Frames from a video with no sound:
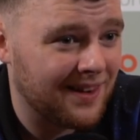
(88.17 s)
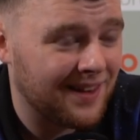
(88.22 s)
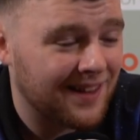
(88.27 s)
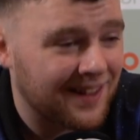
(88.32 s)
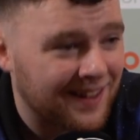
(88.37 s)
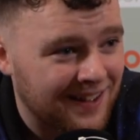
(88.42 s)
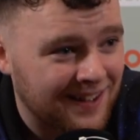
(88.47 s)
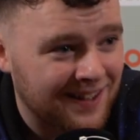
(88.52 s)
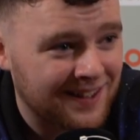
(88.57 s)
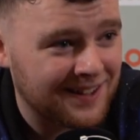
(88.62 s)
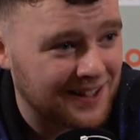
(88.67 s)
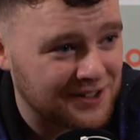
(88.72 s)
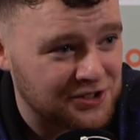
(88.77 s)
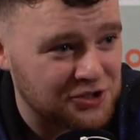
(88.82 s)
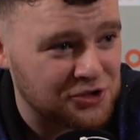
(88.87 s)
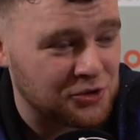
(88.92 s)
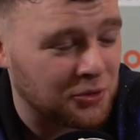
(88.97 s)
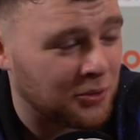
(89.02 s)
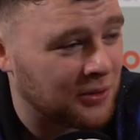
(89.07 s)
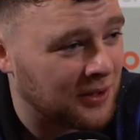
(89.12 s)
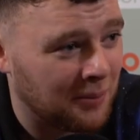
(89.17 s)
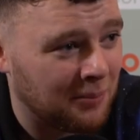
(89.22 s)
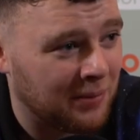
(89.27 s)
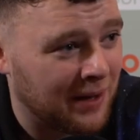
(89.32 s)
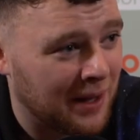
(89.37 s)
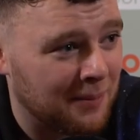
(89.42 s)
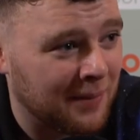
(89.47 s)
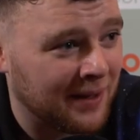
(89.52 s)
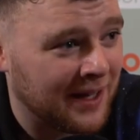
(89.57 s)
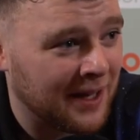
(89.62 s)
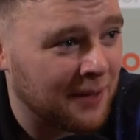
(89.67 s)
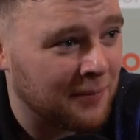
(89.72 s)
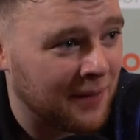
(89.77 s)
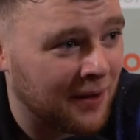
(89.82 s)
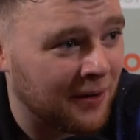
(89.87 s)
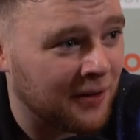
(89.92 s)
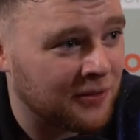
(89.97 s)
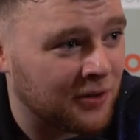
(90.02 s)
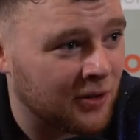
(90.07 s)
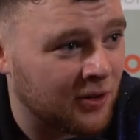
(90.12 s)
I just know I didn't play my game
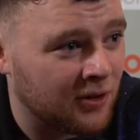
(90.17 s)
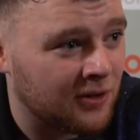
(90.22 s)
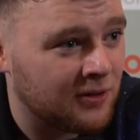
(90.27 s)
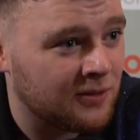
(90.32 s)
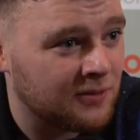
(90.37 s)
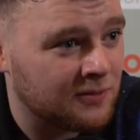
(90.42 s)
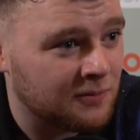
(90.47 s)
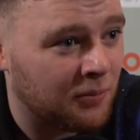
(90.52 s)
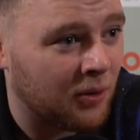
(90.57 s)
there at all,